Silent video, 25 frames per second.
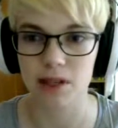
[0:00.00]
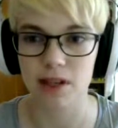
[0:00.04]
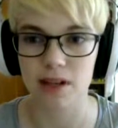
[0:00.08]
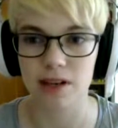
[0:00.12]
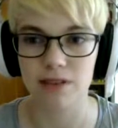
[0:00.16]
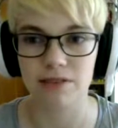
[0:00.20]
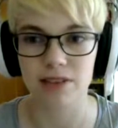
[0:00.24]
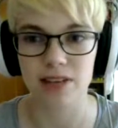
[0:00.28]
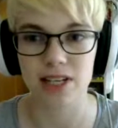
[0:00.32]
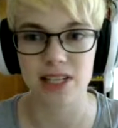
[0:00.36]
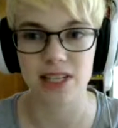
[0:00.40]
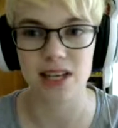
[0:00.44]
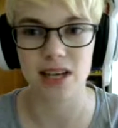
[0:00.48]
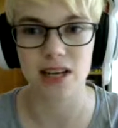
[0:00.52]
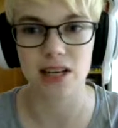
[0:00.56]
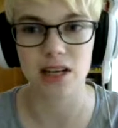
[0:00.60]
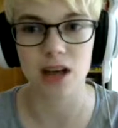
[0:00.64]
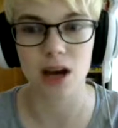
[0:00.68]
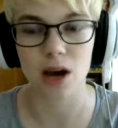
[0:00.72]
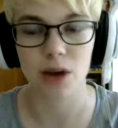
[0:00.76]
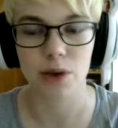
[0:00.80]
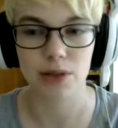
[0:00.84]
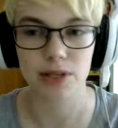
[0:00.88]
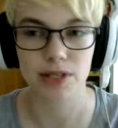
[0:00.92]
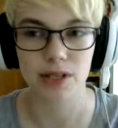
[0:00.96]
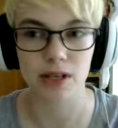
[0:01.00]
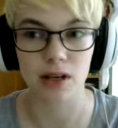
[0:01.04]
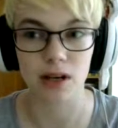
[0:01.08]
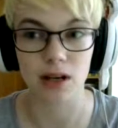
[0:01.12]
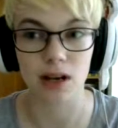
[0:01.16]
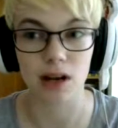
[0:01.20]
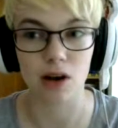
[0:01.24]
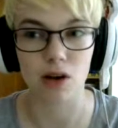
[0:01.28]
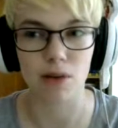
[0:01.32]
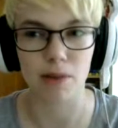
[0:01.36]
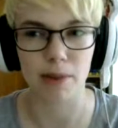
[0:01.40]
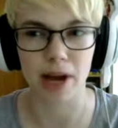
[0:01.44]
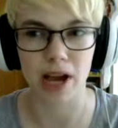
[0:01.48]
and if I say no, it's going to
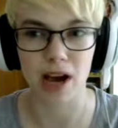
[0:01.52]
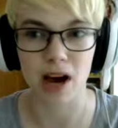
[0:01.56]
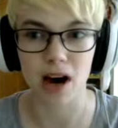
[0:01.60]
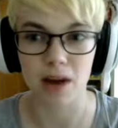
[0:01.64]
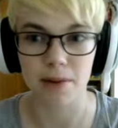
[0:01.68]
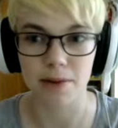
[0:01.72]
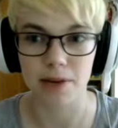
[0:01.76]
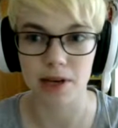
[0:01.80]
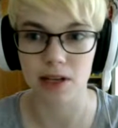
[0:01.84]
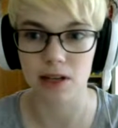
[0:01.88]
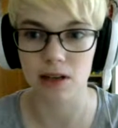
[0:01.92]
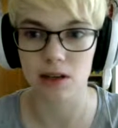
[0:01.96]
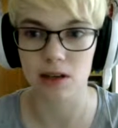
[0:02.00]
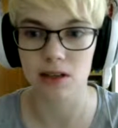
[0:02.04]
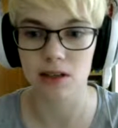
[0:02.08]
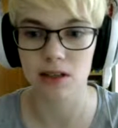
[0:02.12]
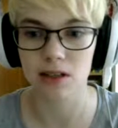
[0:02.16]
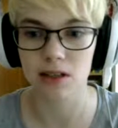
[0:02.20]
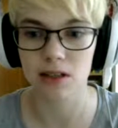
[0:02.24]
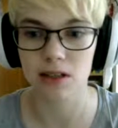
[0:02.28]
lower my army a lot.